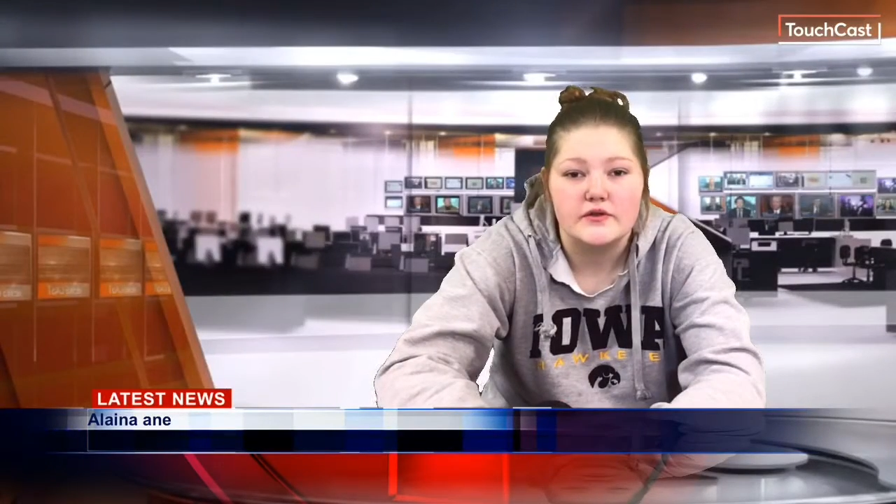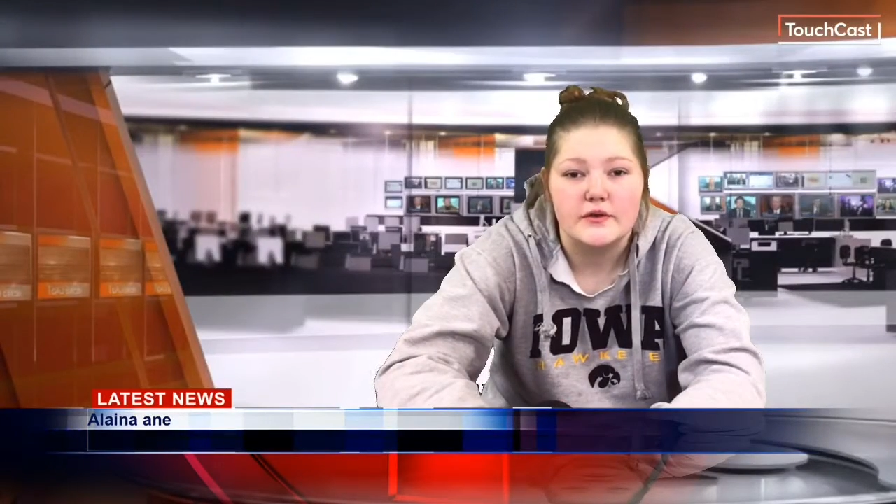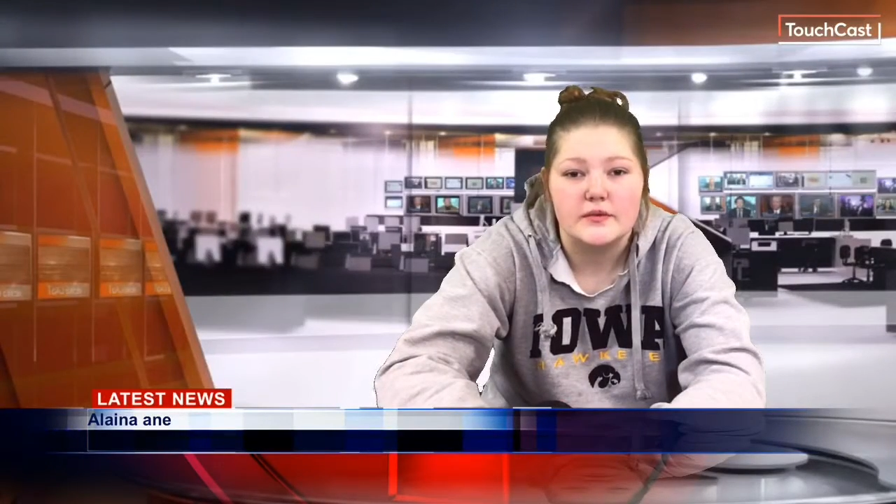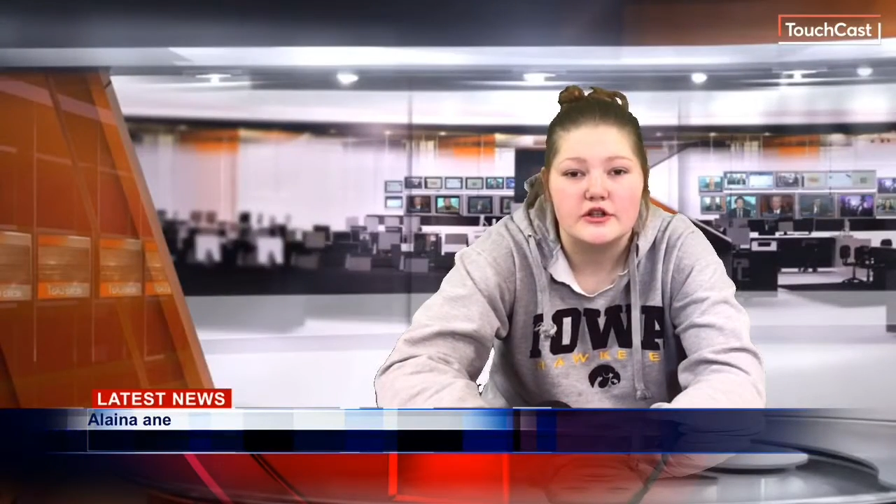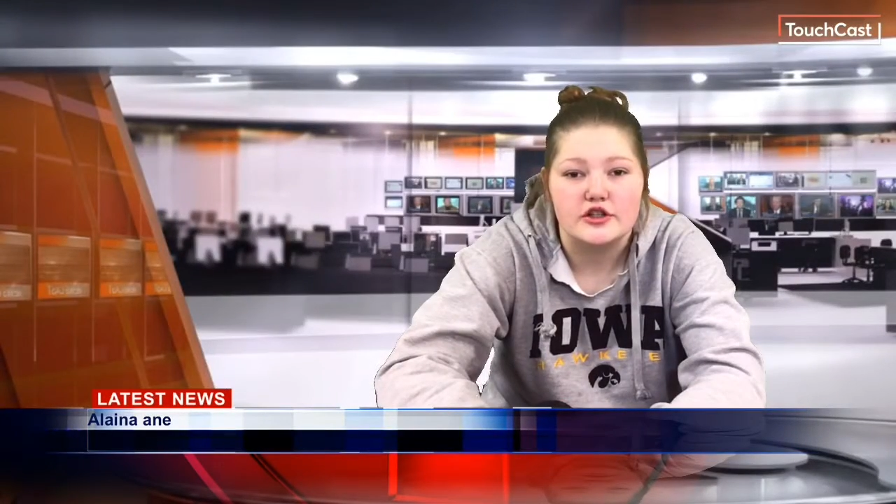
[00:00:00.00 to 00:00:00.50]

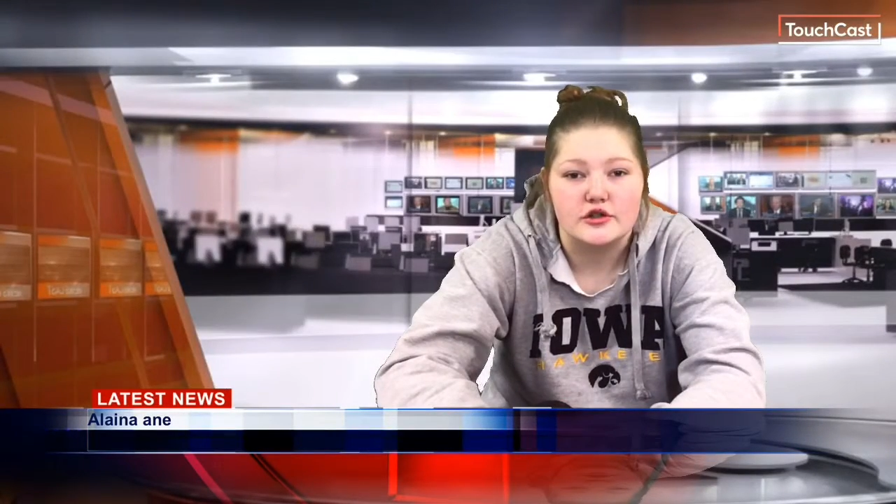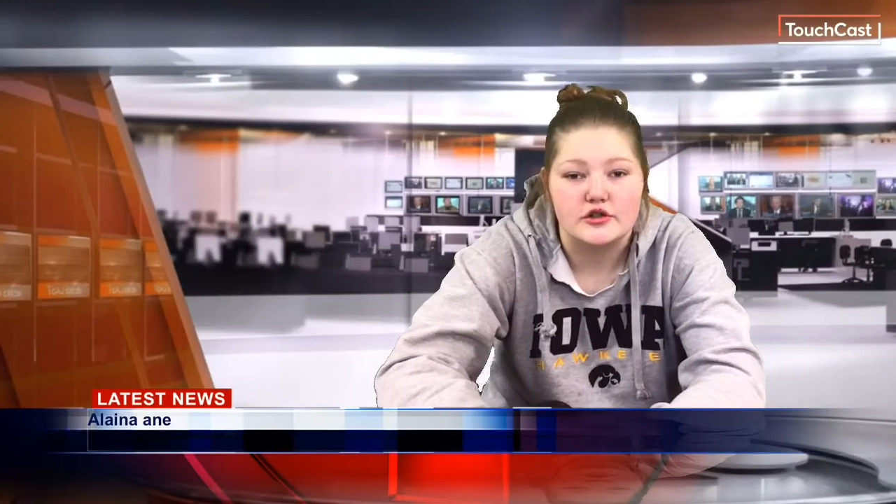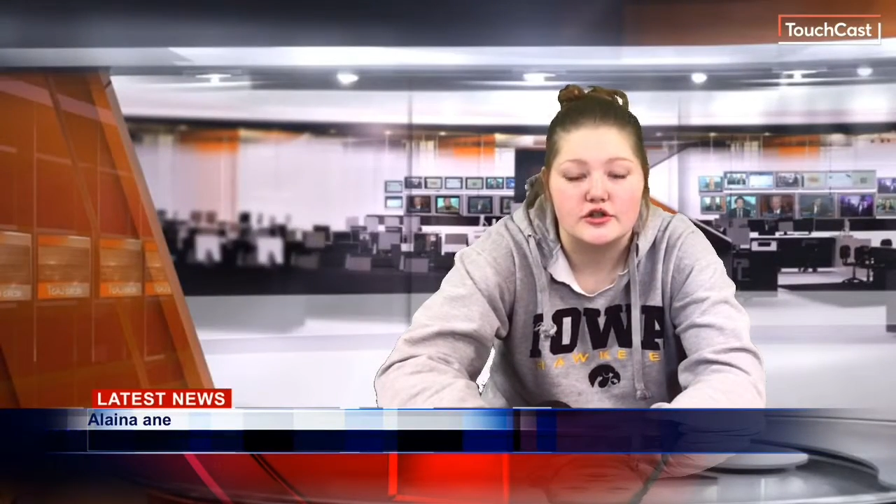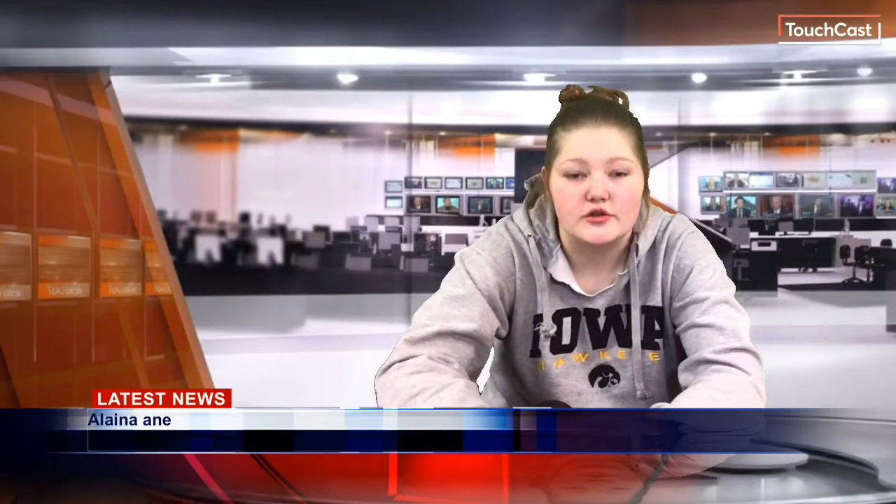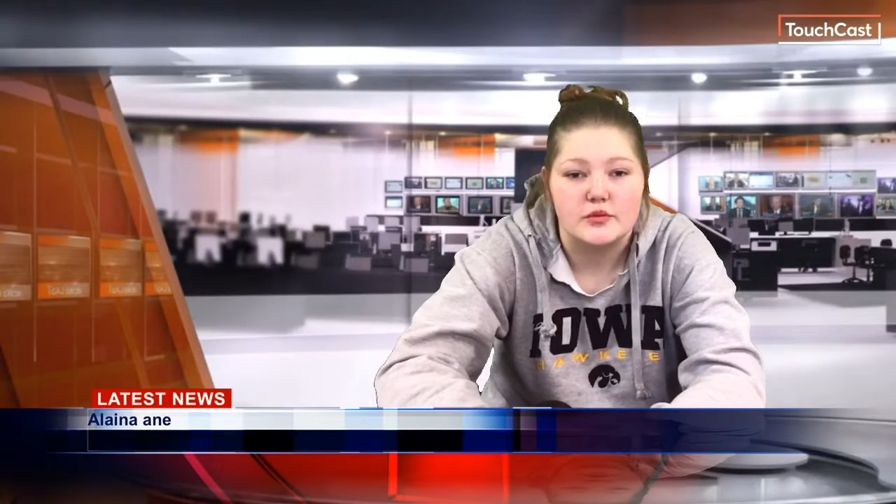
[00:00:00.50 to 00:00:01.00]
from the
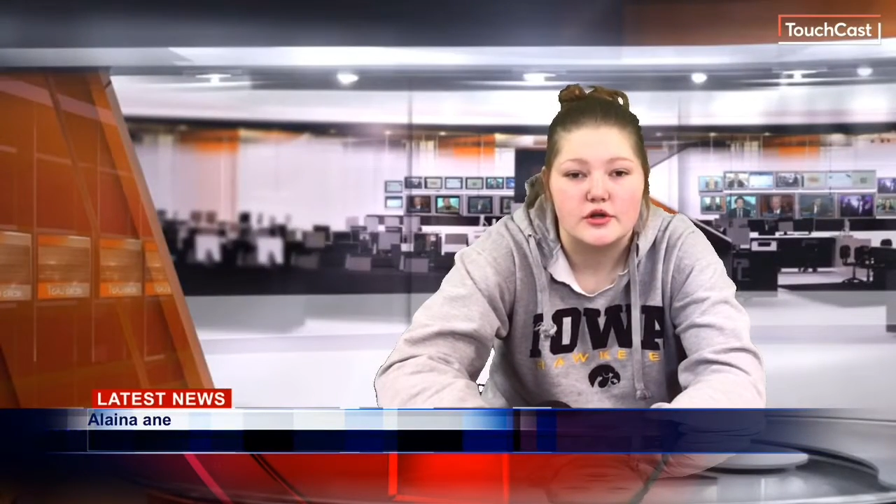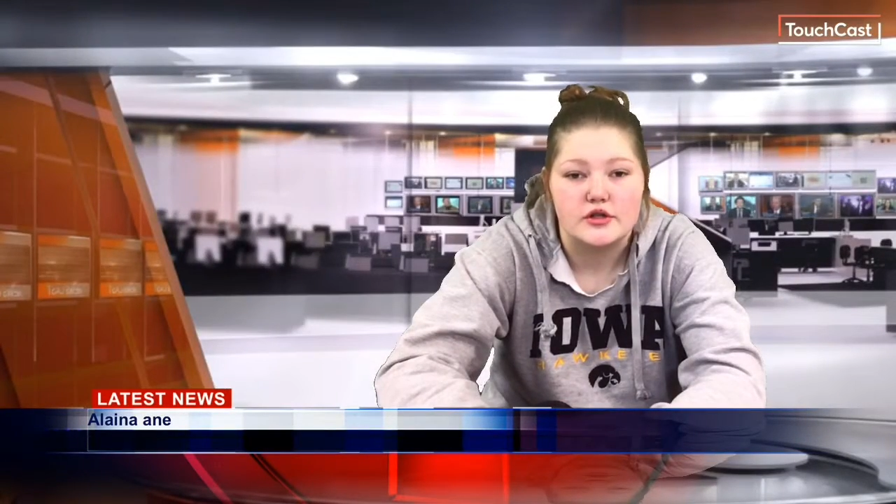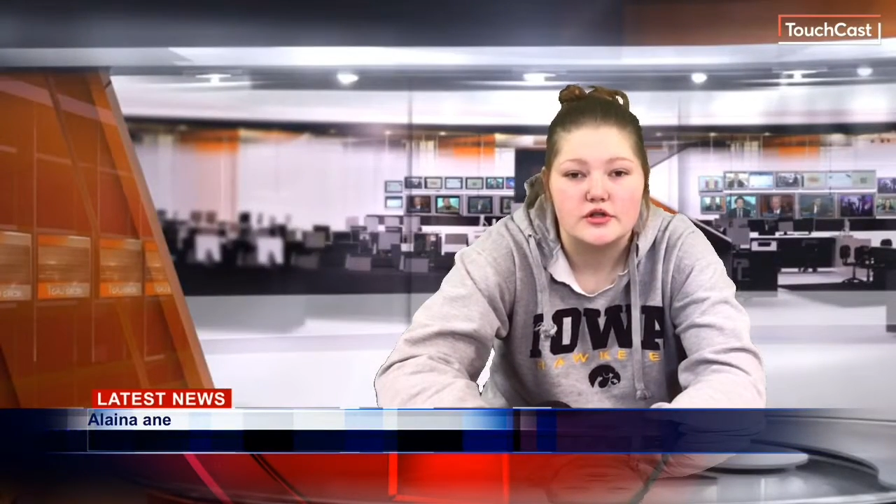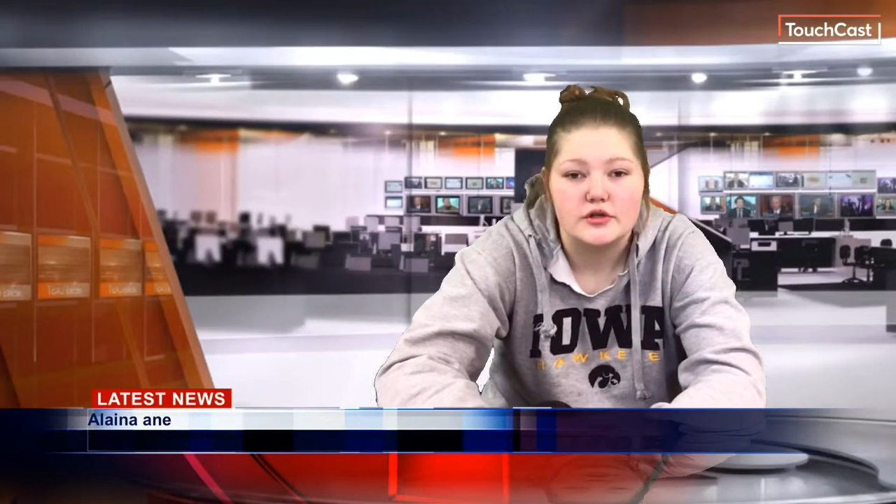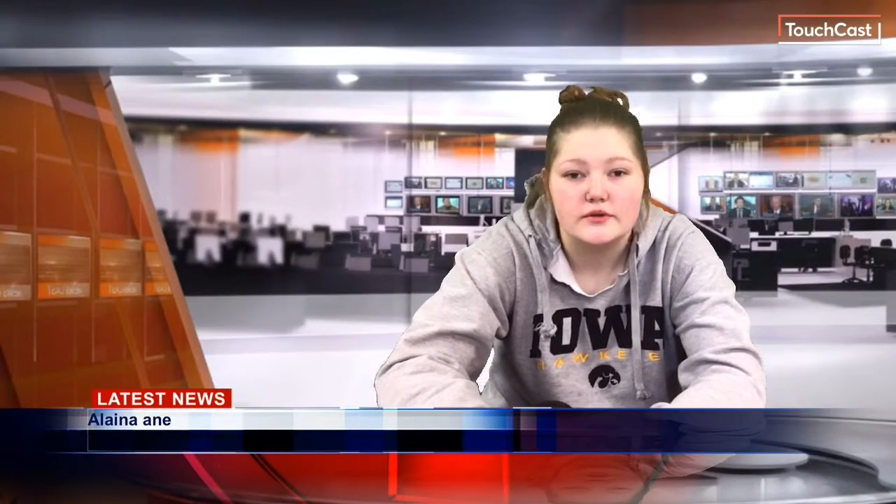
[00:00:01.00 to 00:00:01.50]
Children's
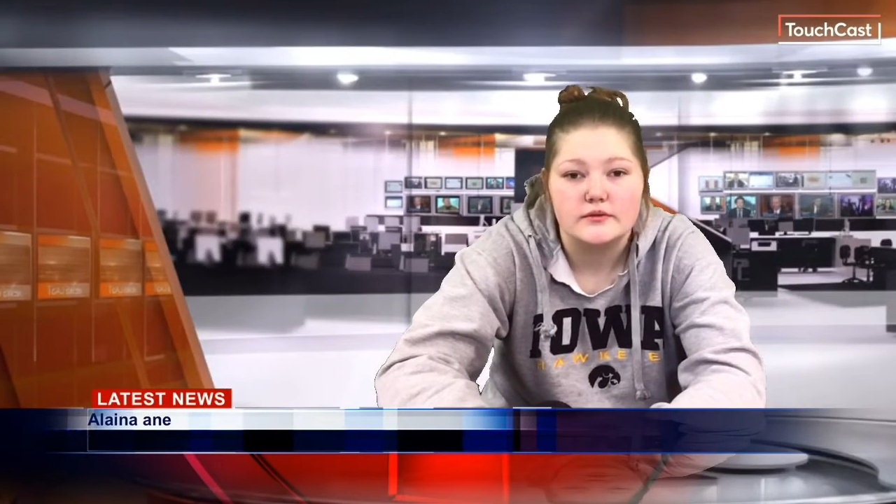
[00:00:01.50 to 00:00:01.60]
March.